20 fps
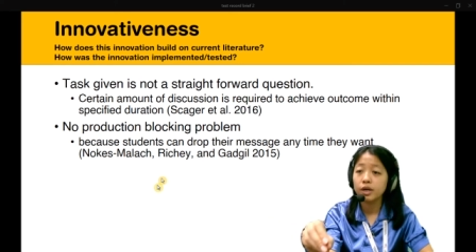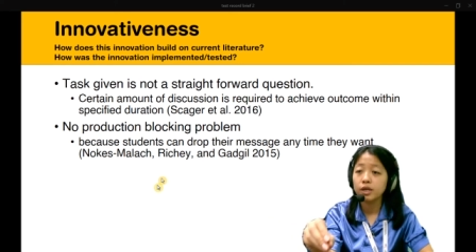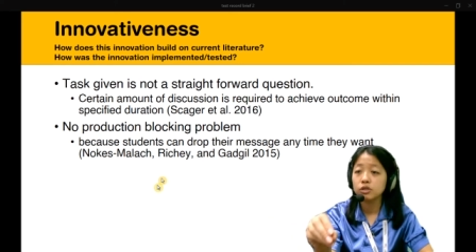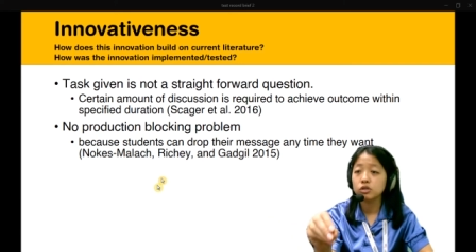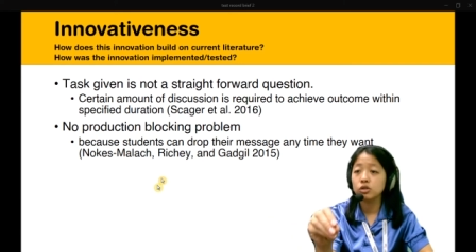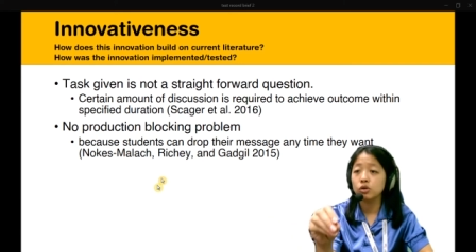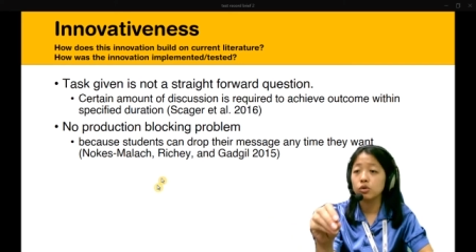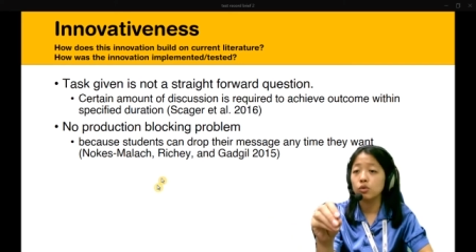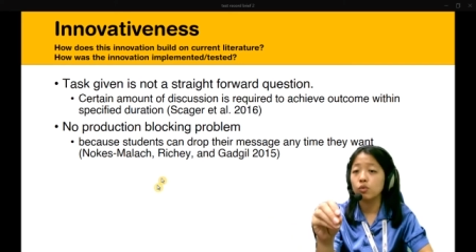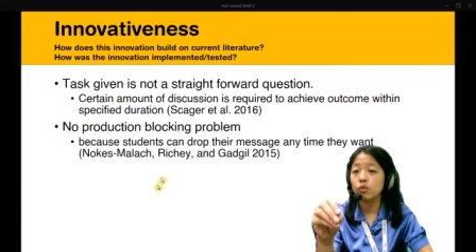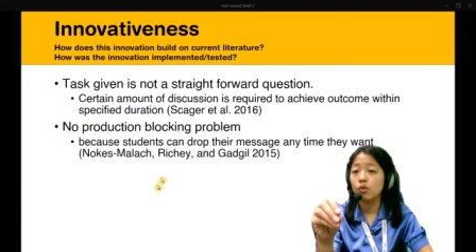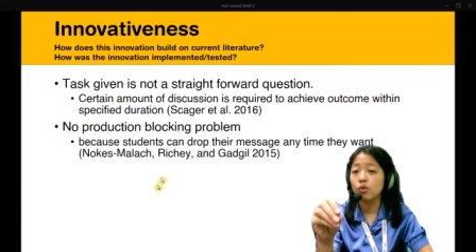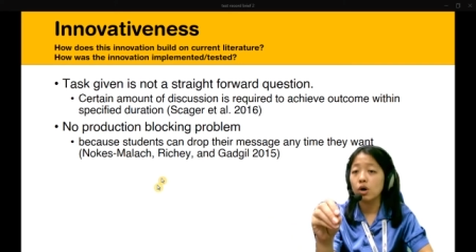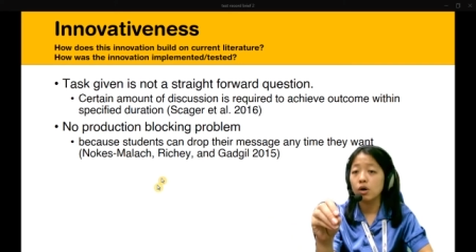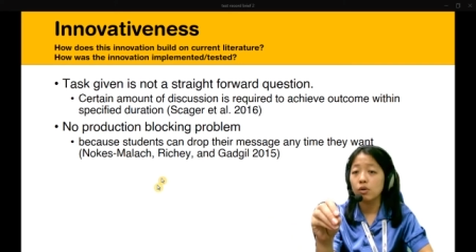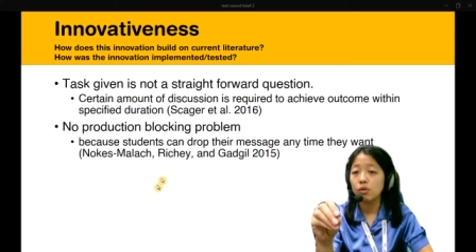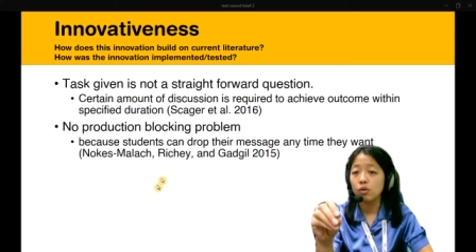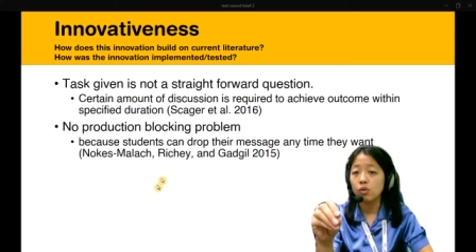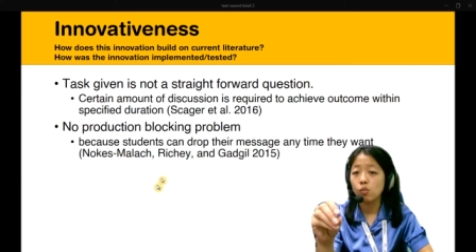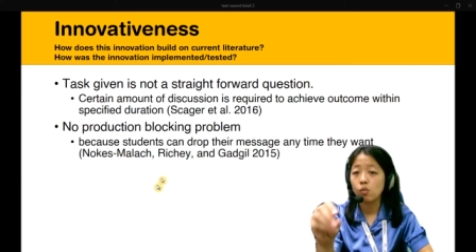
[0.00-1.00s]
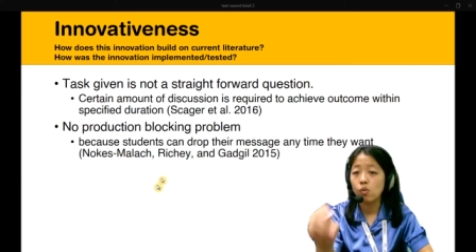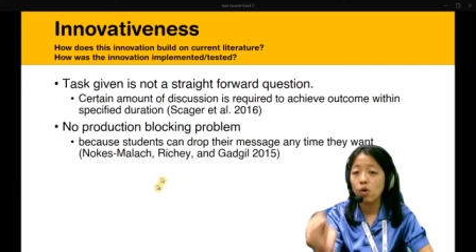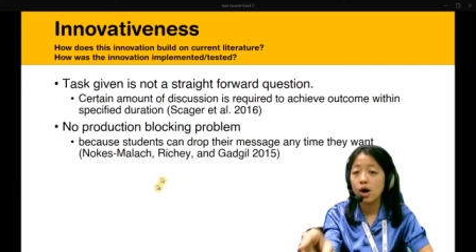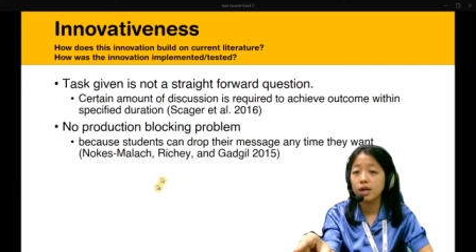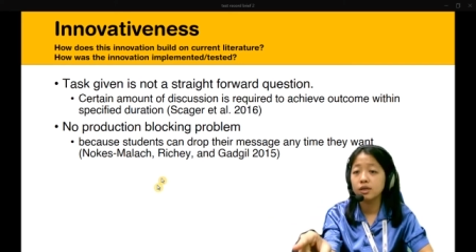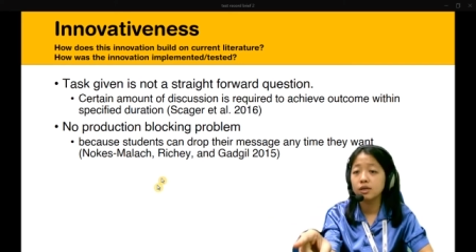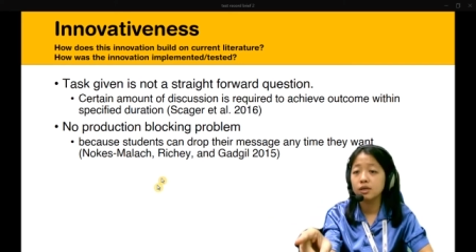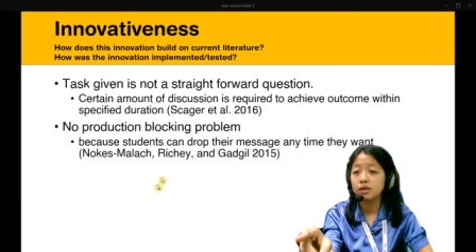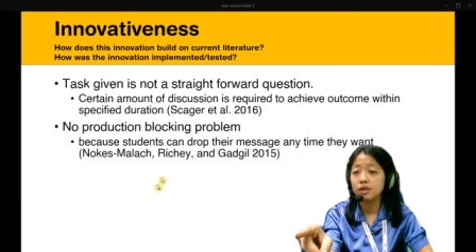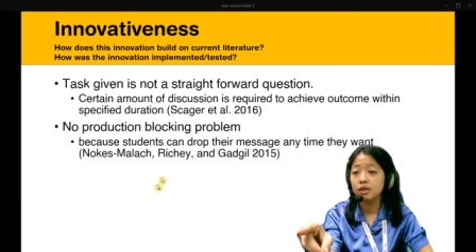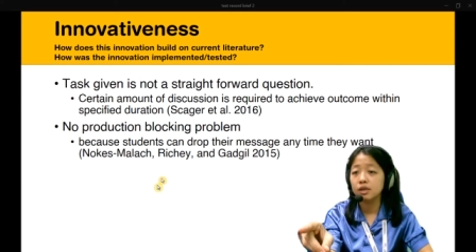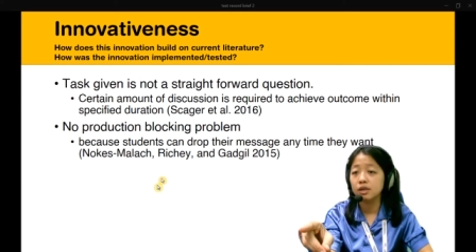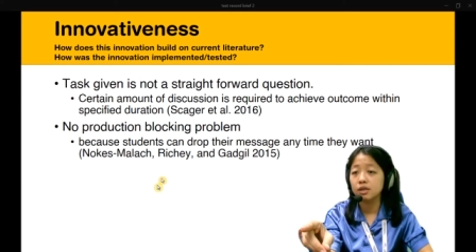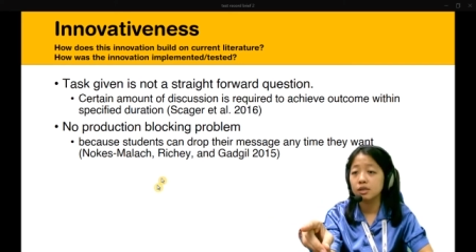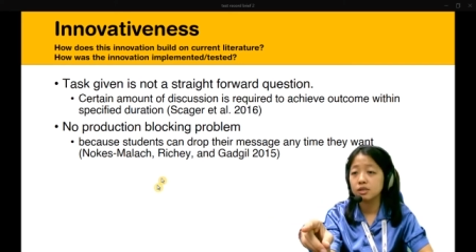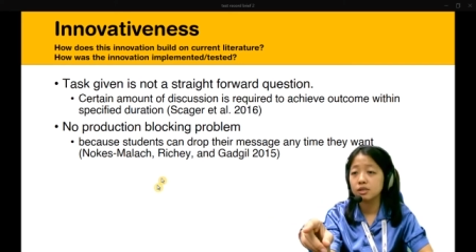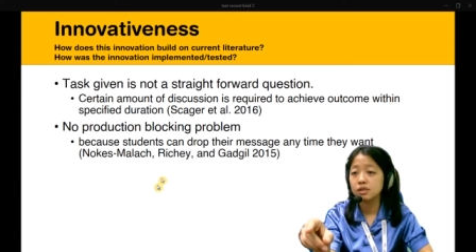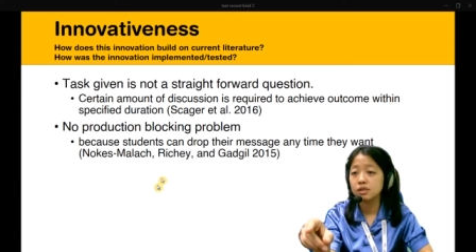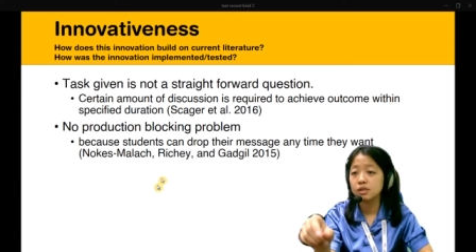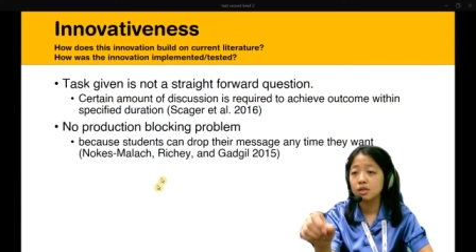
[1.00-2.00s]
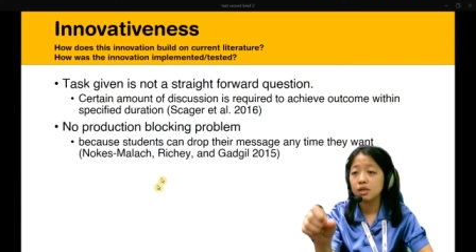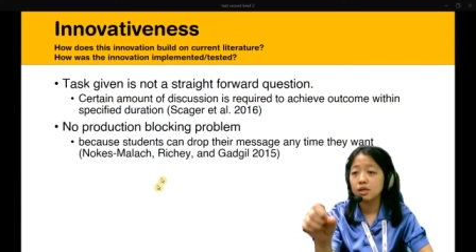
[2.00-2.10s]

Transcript: So one is